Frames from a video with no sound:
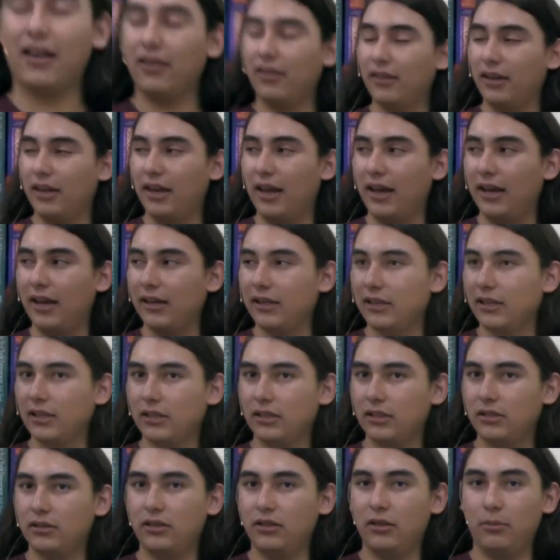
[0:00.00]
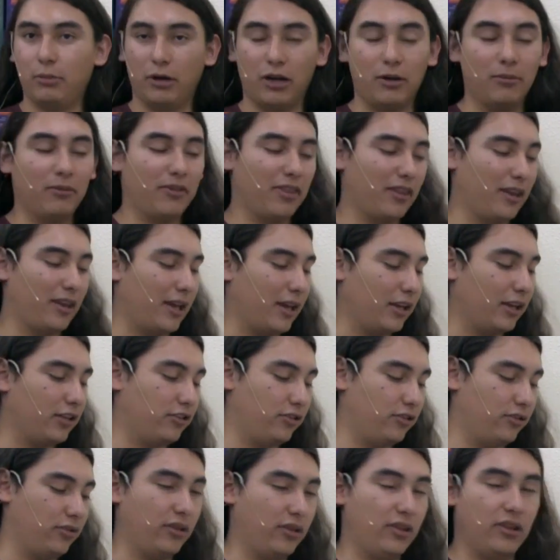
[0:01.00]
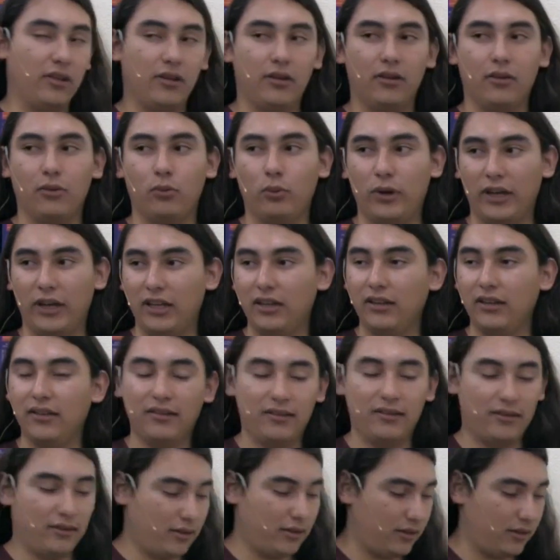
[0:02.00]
of the neck, the bottom of the neck to the waist.